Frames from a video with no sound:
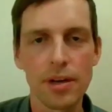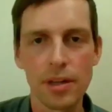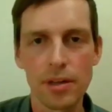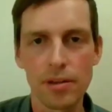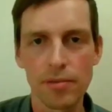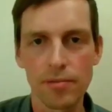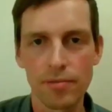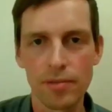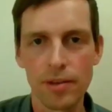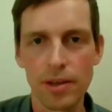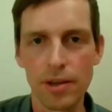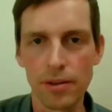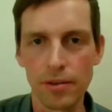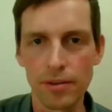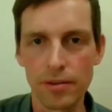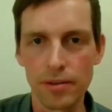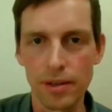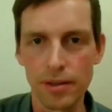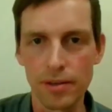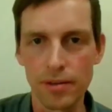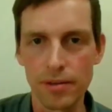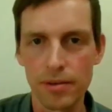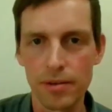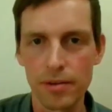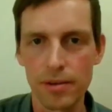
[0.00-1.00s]
in other fields
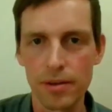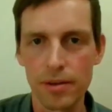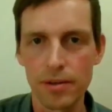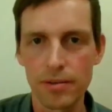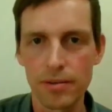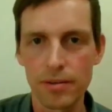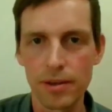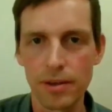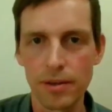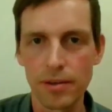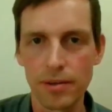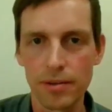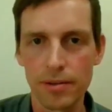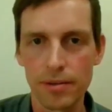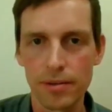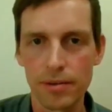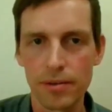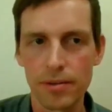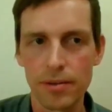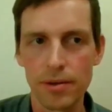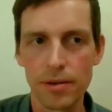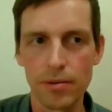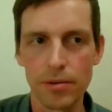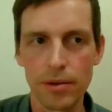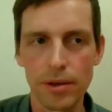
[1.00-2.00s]
that these things,
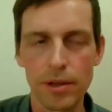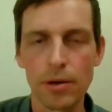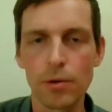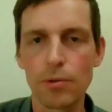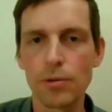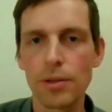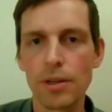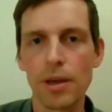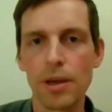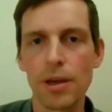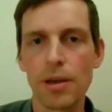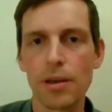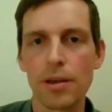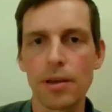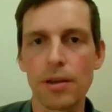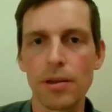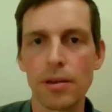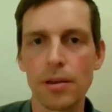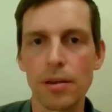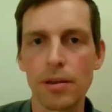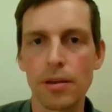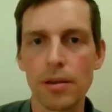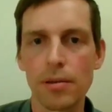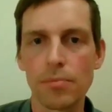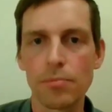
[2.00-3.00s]
can only
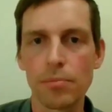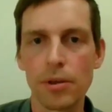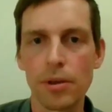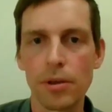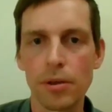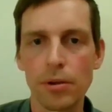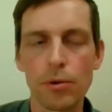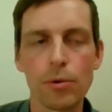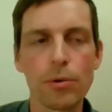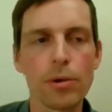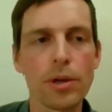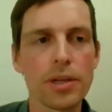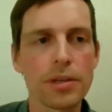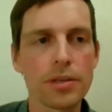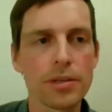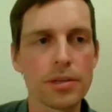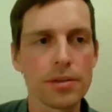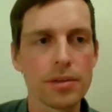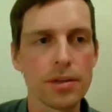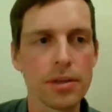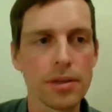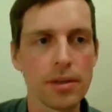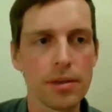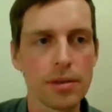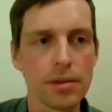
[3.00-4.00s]

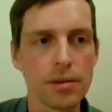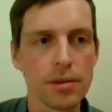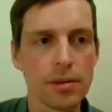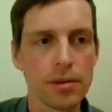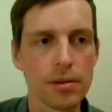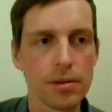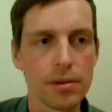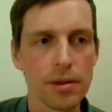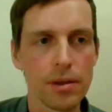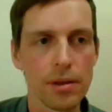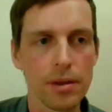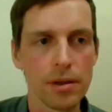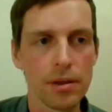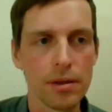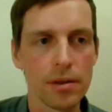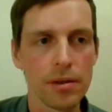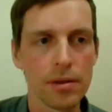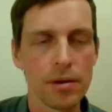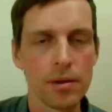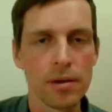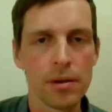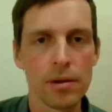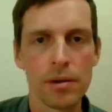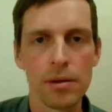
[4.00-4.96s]
increase the